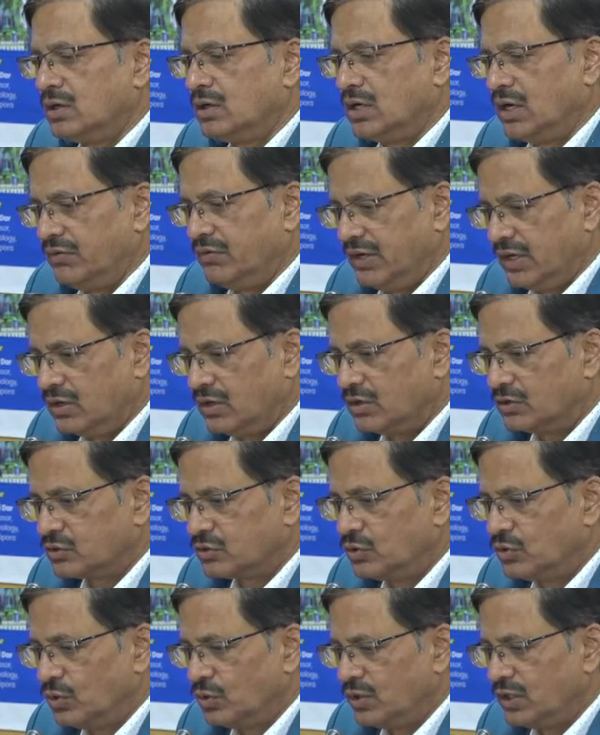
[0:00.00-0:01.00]
will
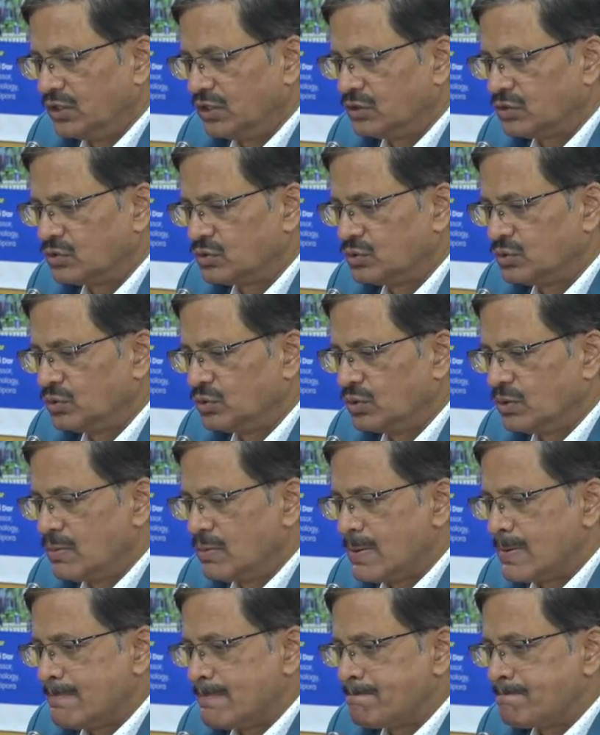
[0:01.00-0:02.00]
not go into
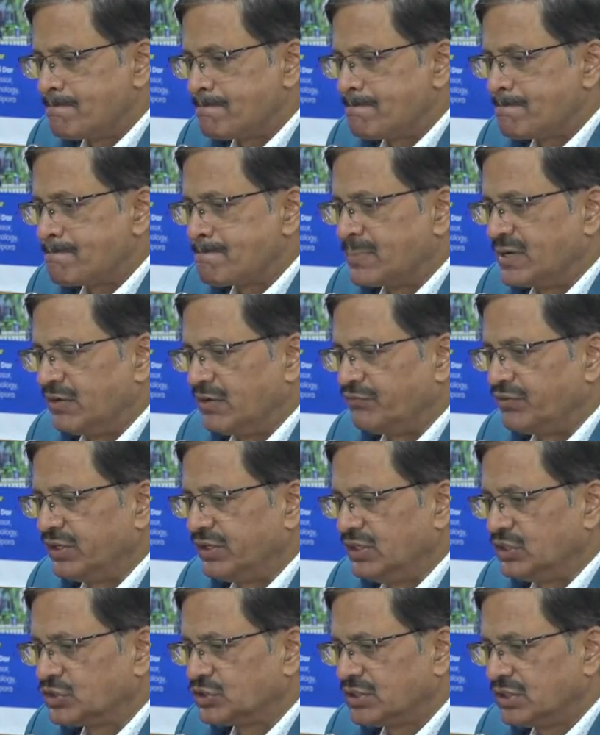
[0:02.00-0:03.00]

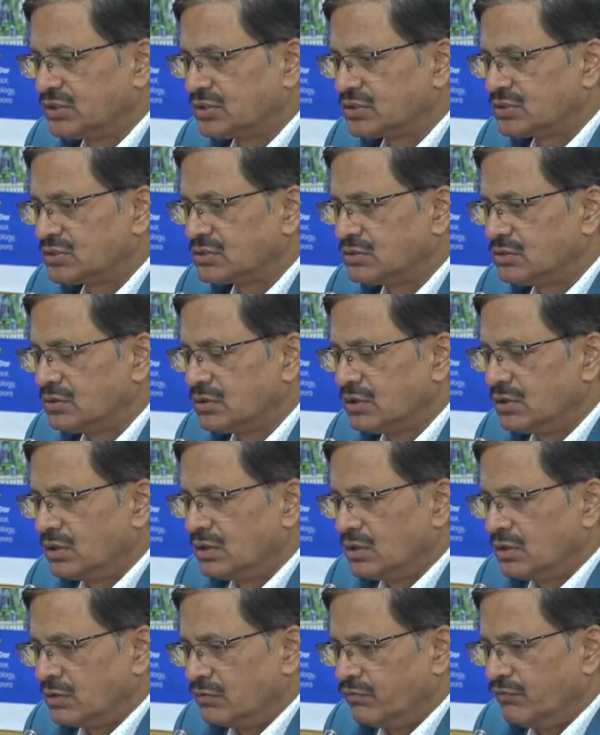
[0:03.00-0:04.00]
definitions.
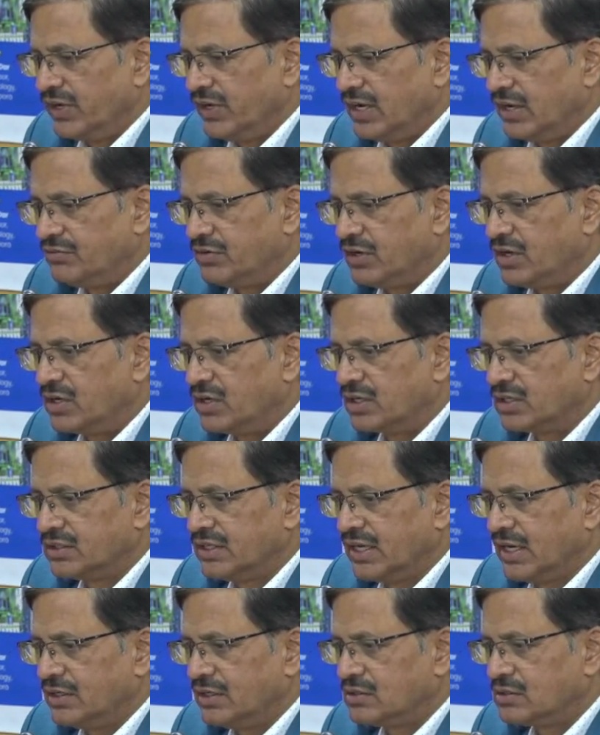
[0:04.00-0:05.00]
We have heard
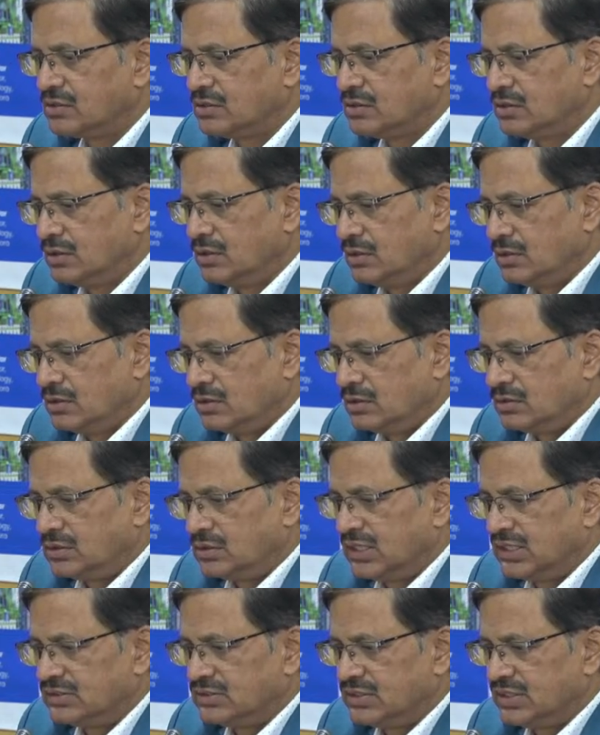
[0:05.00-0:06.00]
that.
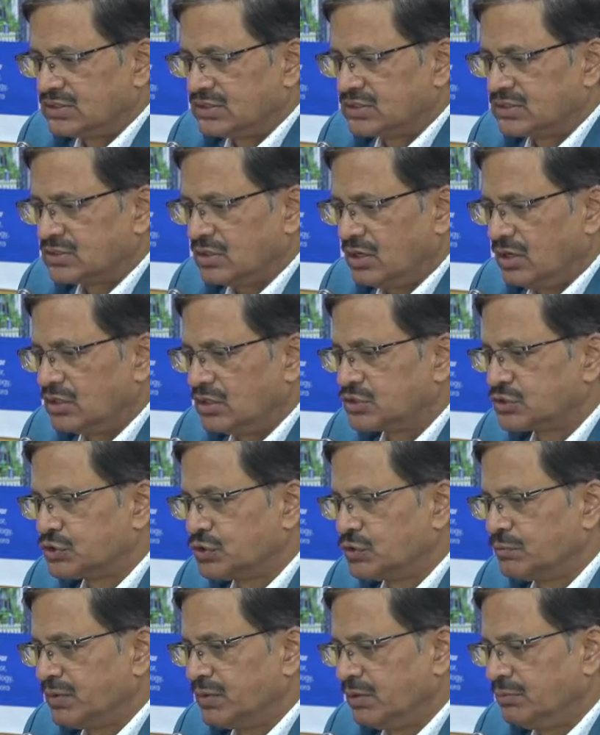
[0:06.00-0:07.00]
This
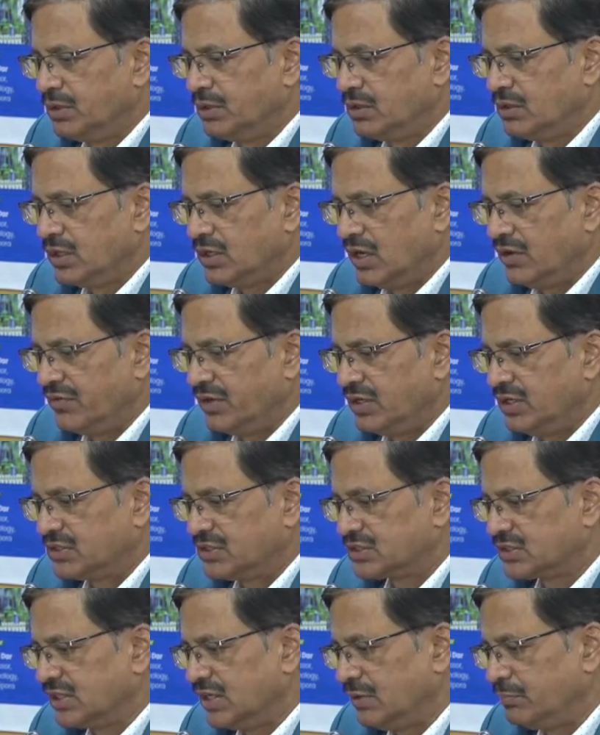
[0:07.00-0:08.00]
also maybe I will
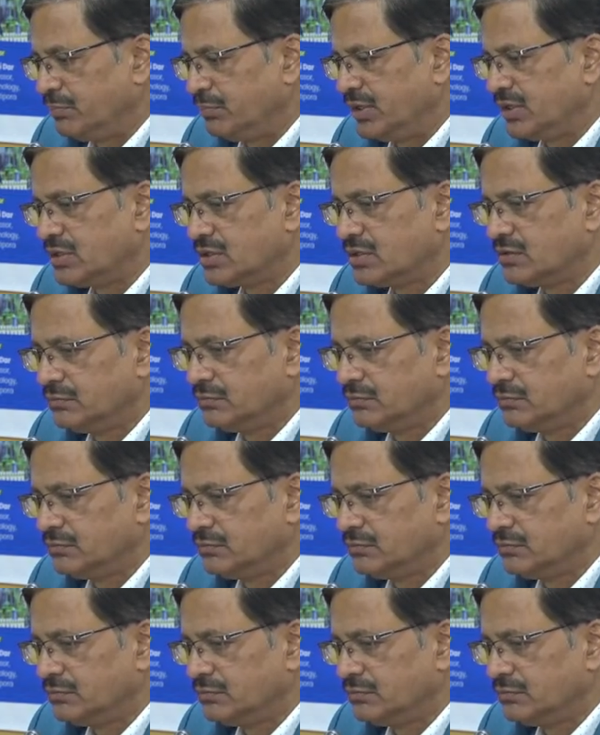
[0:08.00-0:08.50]
skip it.